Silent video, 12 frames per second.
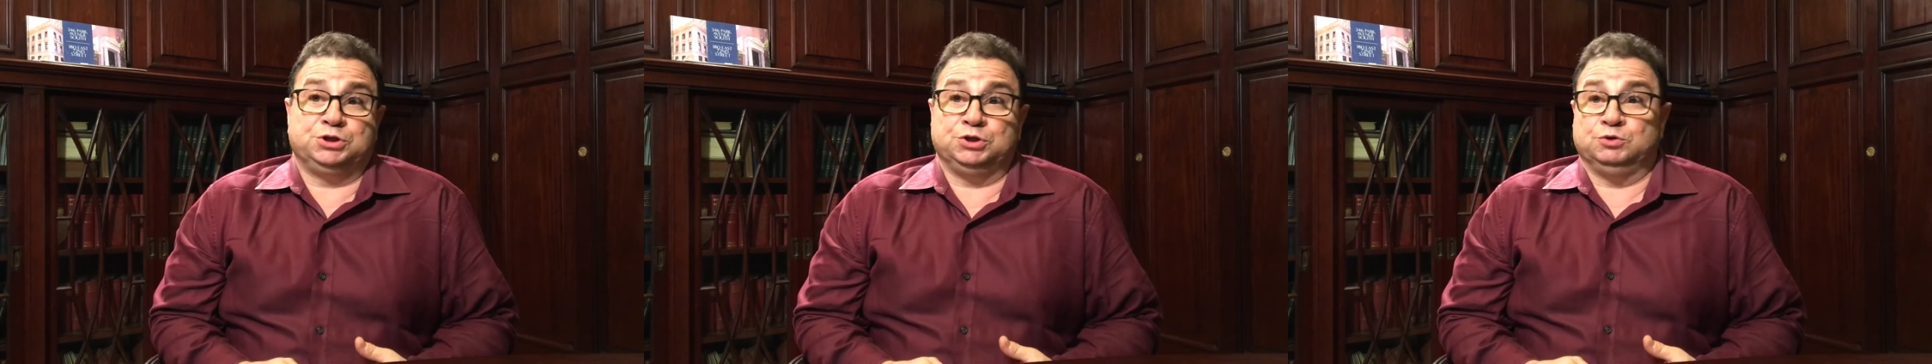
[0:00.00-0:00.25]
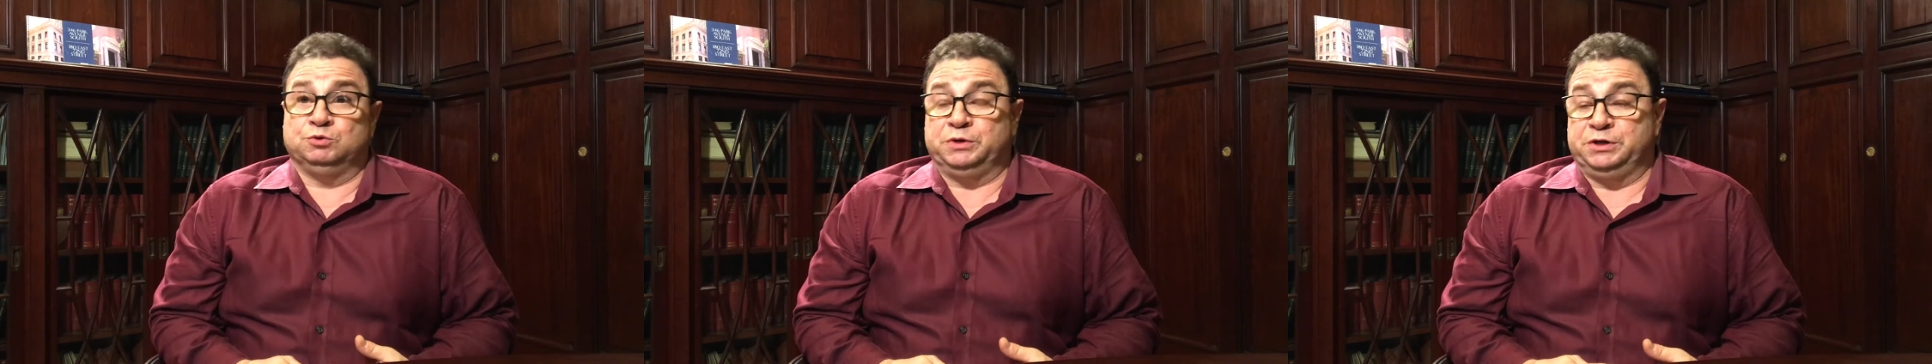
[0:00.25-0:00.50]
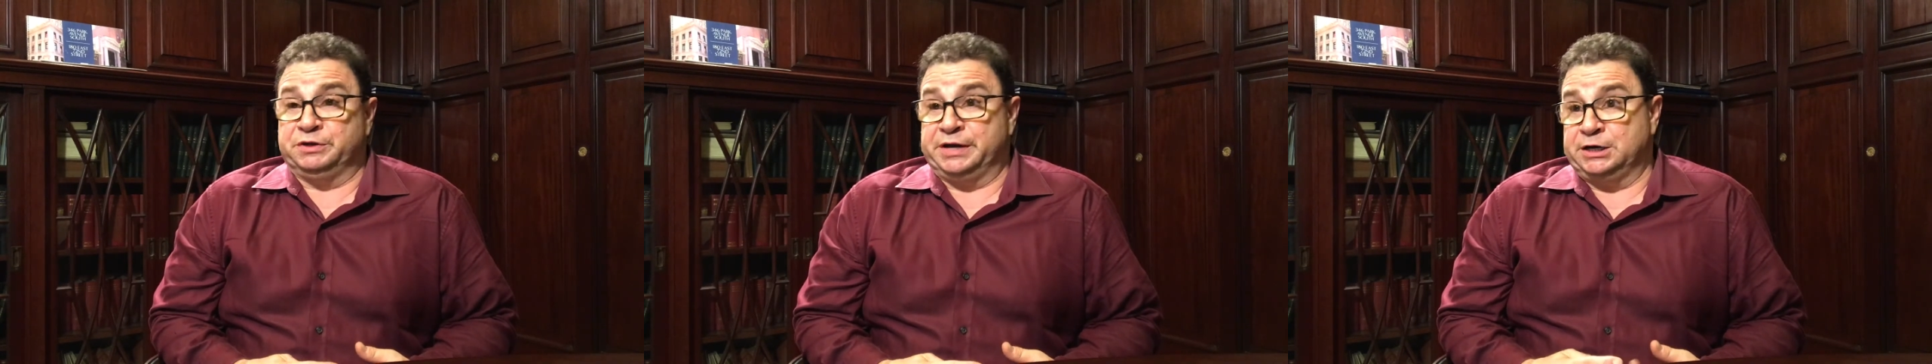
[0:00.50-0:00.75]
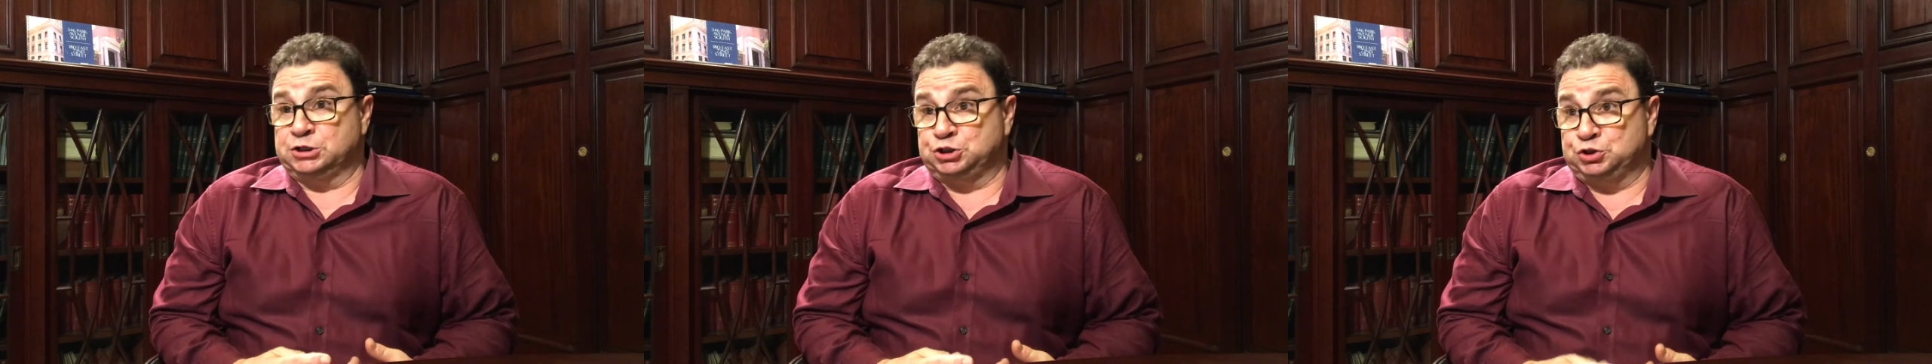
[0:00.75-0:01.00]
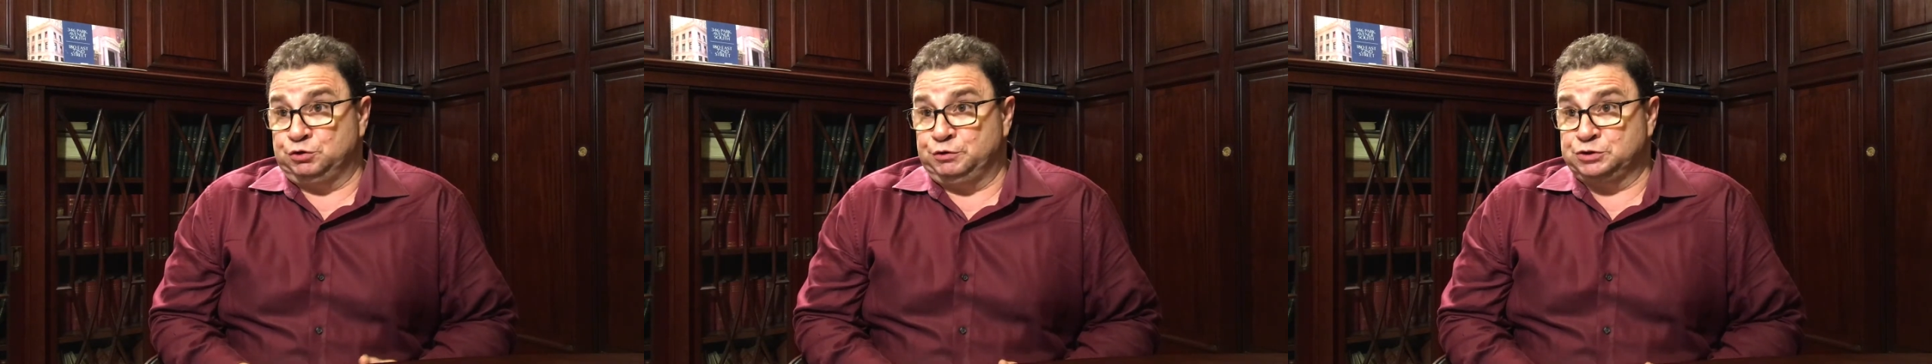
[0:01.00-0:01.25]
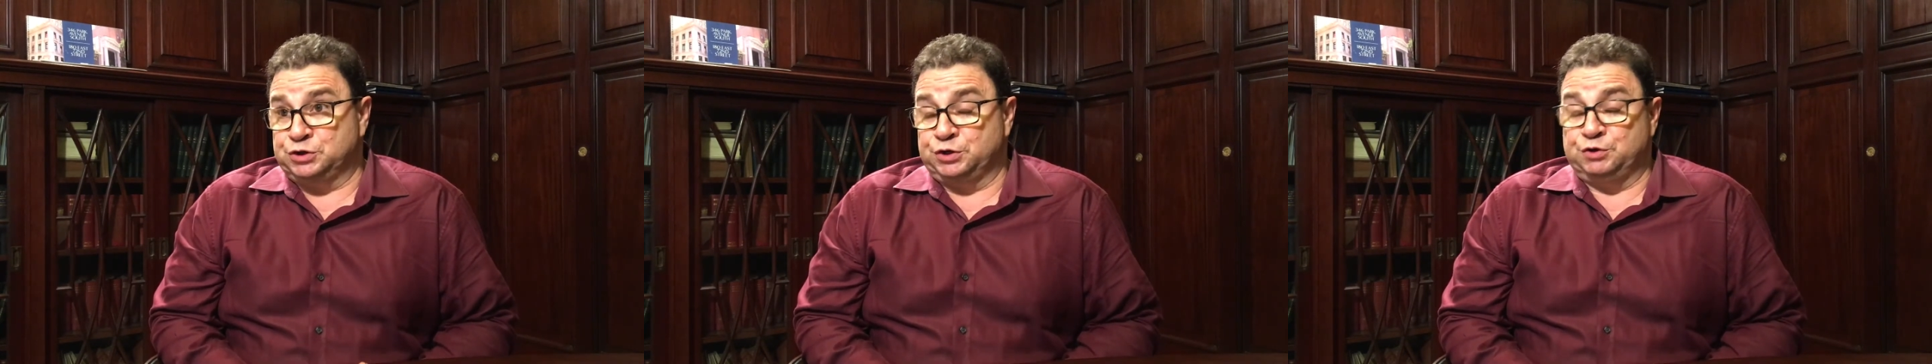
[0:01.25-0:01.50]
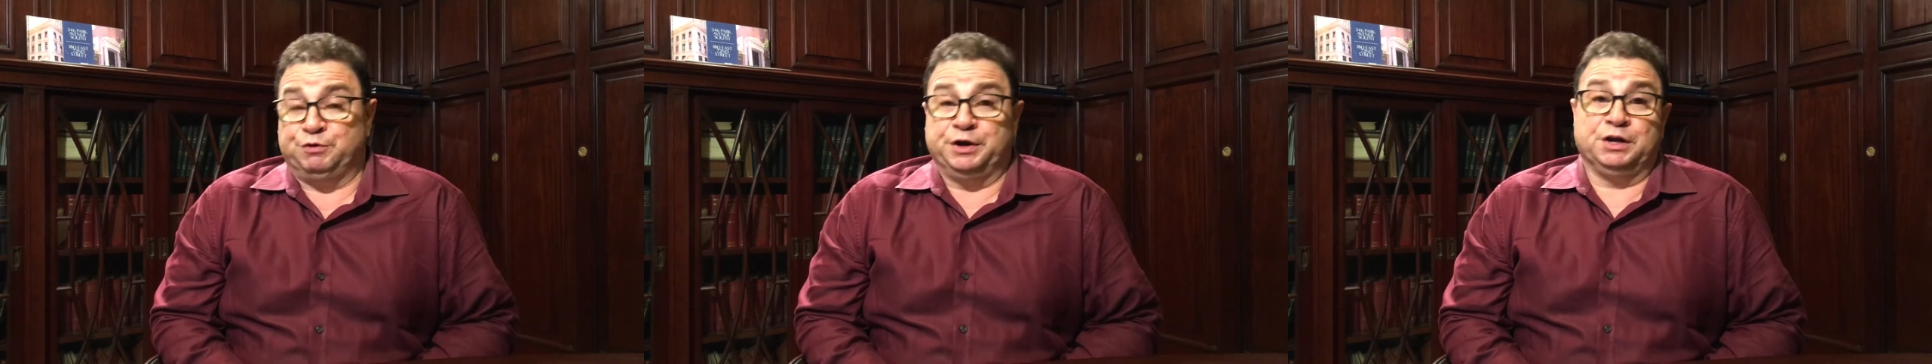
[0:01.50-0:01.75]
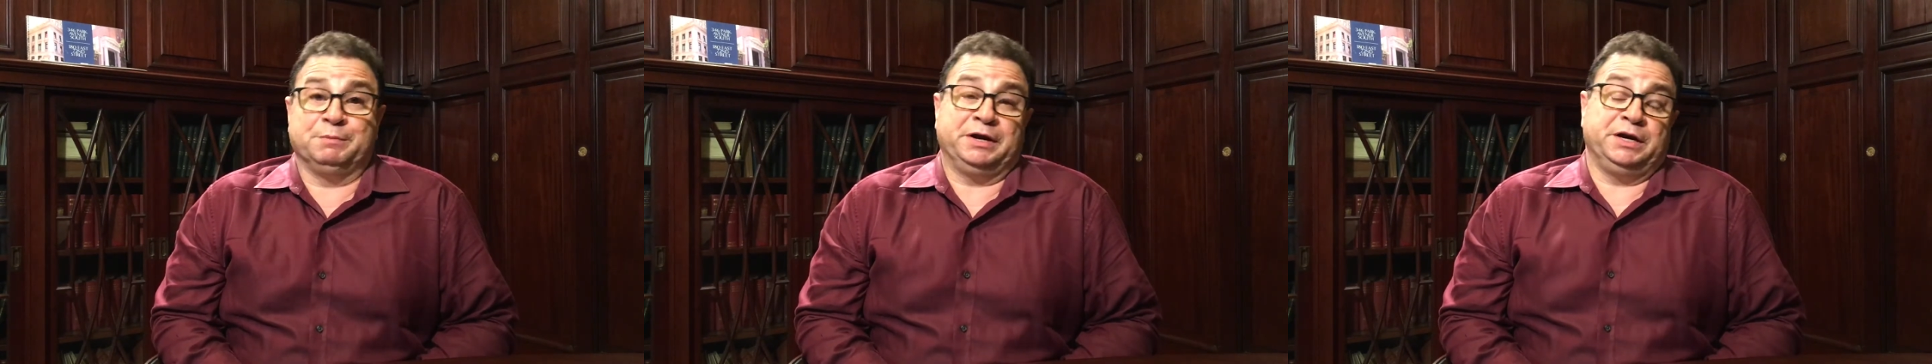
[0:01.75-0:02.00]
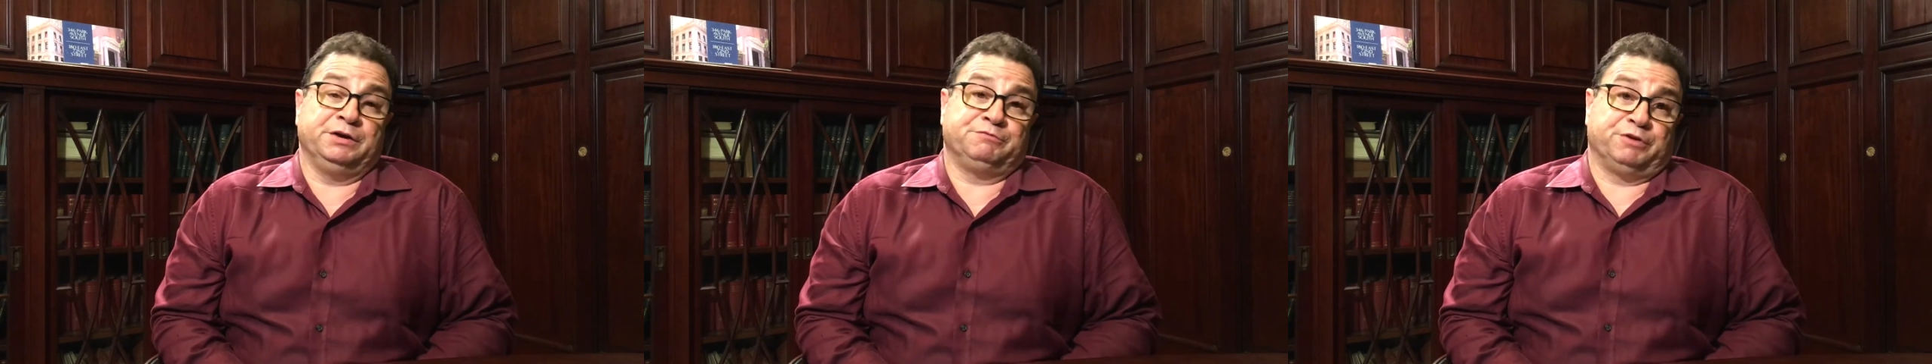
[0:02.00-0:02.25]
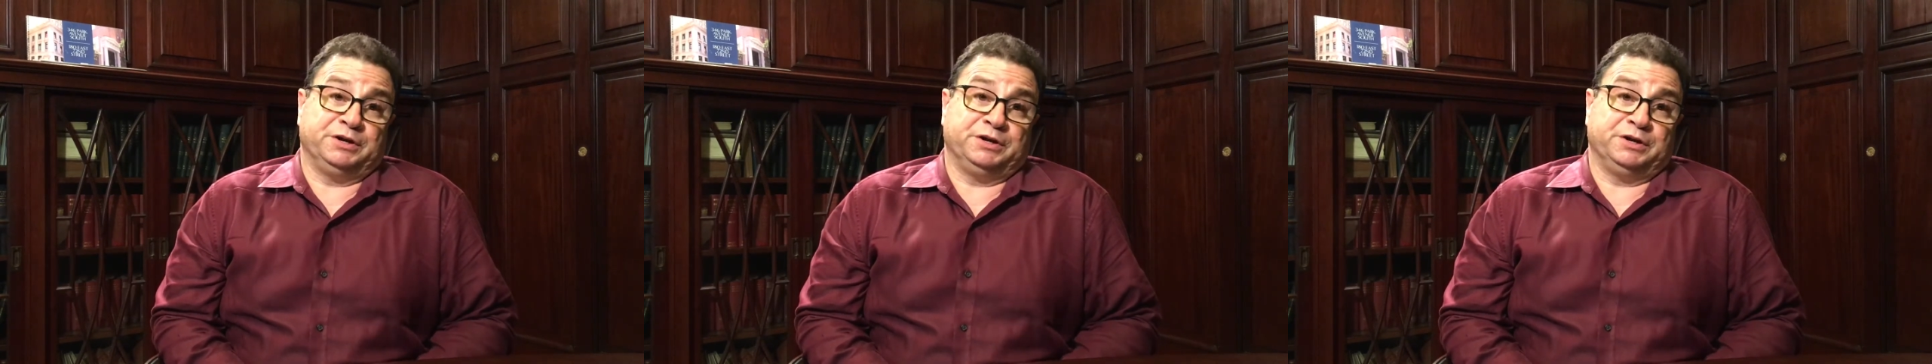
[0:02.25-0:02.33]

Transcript: to either get insurance on the ring, you may need it for